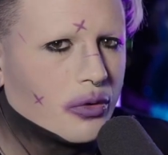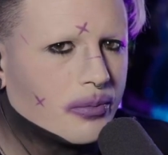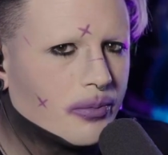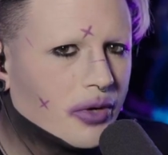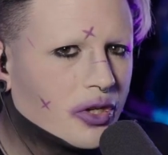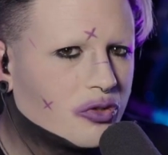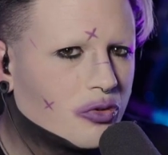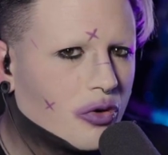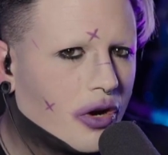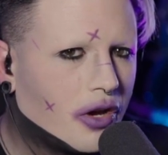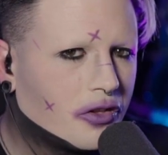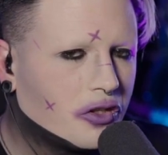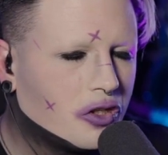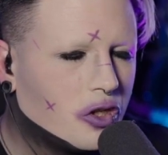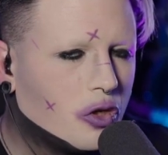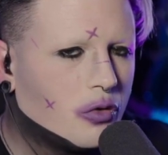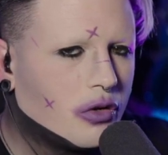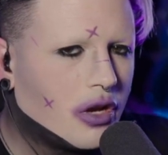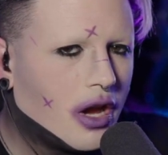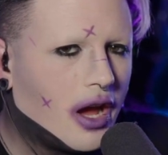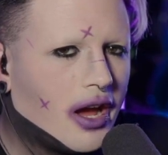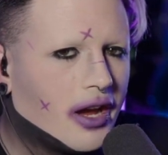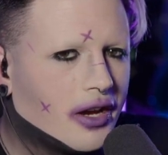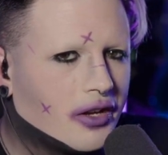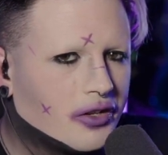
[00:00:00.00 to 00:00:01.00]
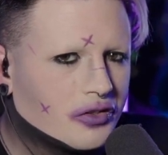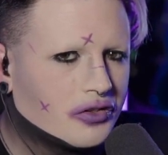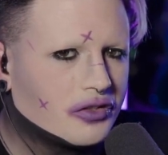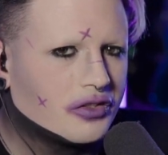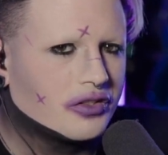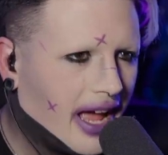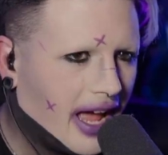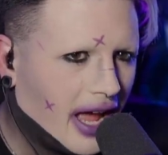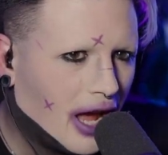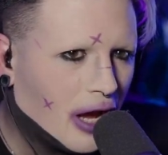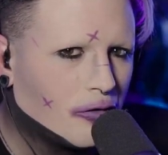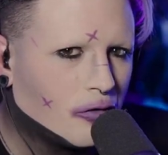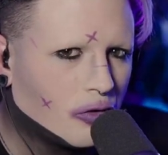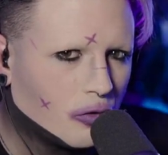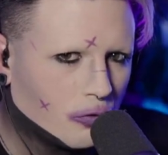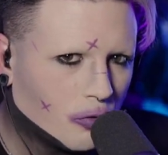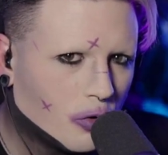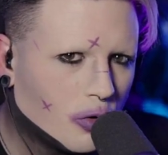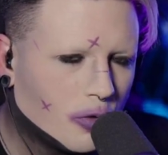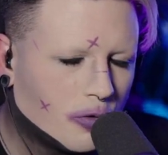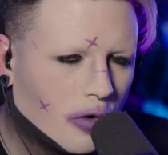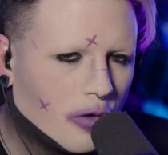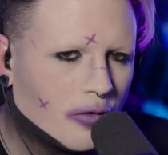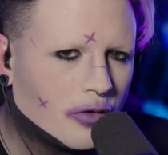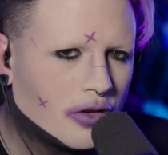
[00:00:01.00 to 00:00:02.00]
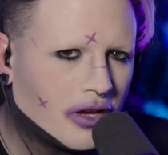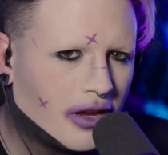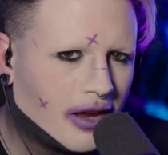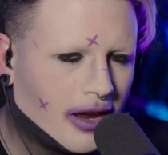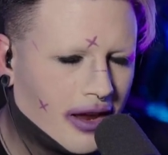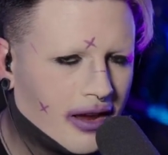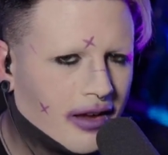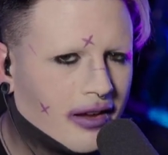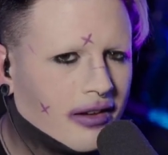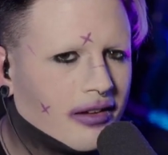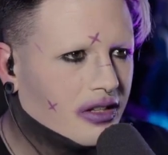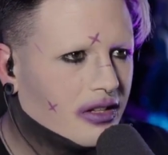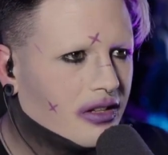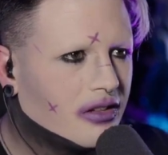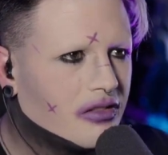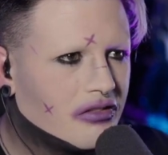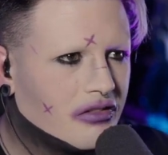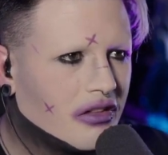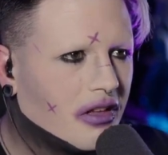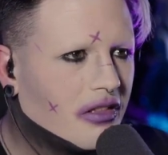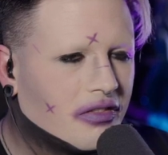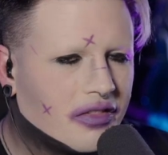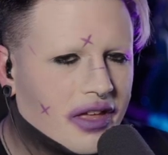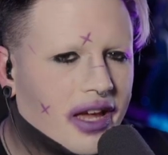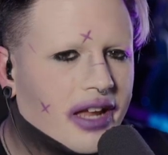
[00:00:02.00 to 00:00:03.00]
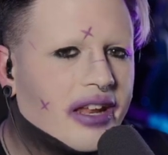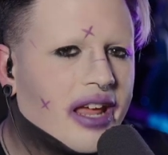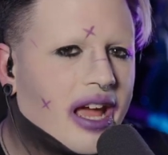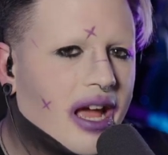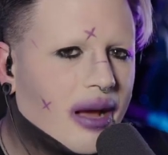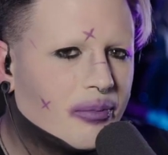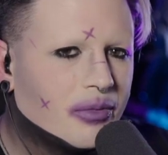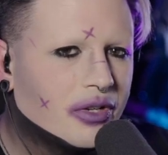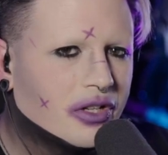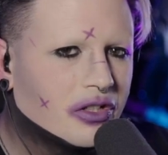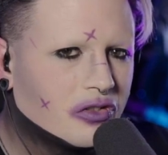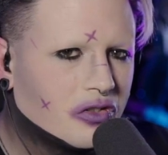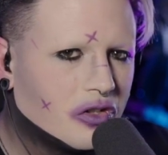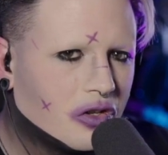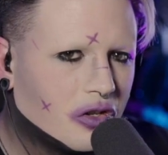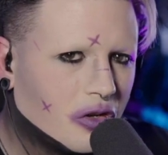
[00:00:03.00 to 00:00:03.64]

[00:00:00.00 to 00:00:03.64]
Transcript: I'd much rather you guys have a roof over your head than that happening to